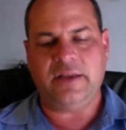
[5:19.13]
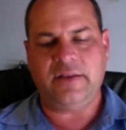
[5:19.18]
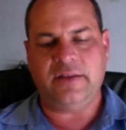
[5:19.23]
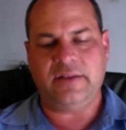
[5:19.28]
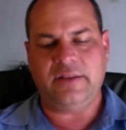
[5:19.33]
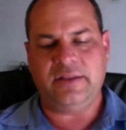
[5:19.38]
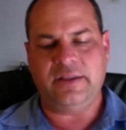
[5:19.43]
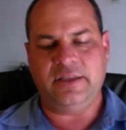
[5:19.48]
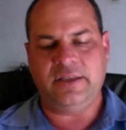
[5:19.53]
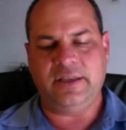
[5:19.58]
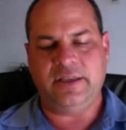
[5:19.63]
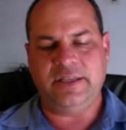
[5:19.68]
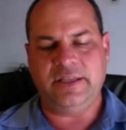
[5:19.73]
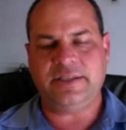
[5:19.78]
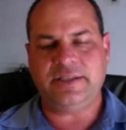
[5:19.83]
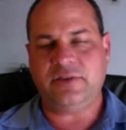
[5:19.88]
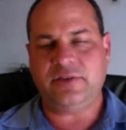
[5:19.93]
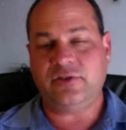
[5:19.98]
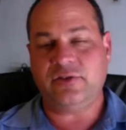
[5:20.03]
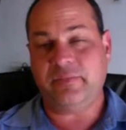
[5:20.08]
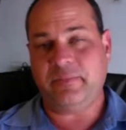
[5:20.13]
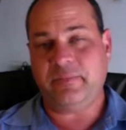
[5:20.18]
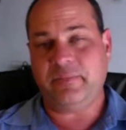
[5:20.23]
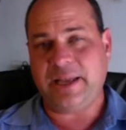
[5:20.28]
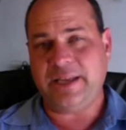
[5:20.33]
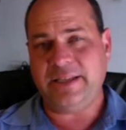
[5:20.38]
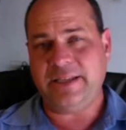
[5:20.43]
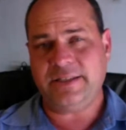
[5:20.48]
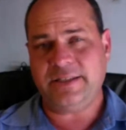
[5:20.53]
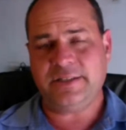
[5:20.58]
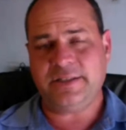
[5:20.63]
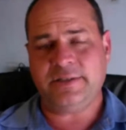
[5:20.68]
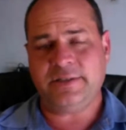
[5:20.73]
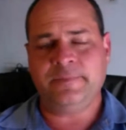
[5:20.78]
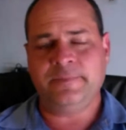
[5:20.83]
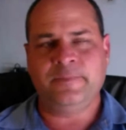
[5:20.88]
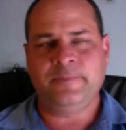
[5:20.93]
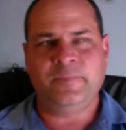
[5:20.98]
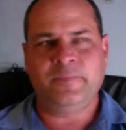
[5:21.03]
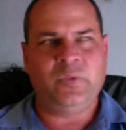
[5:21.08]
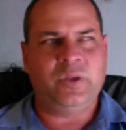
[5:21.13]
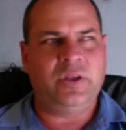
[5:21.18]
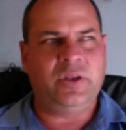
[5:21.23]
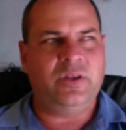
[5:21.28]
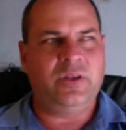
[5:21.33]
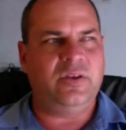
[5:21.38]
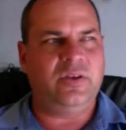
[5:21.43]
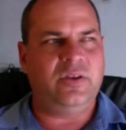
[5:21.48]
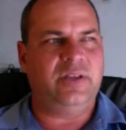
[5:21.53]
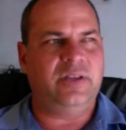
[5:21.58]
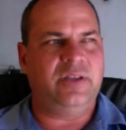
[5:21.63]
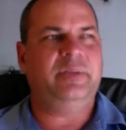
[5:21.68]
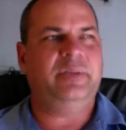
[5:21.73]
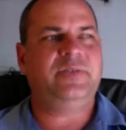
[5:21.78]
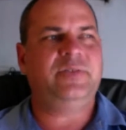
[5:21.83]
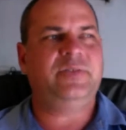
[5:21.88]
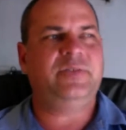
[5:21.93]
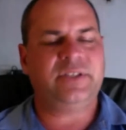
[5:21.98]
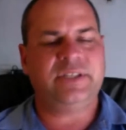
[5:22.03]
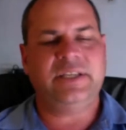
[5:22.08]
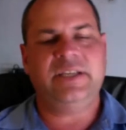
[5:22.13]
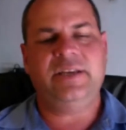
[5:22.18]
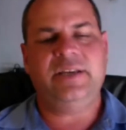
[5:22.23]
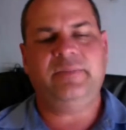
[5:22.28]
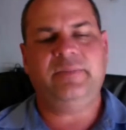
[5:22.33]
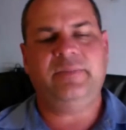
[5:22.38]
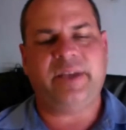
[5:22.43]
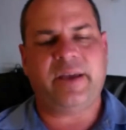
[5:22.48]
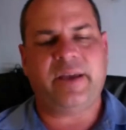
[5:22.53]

the insect repellents, you get Peaceful Sleep,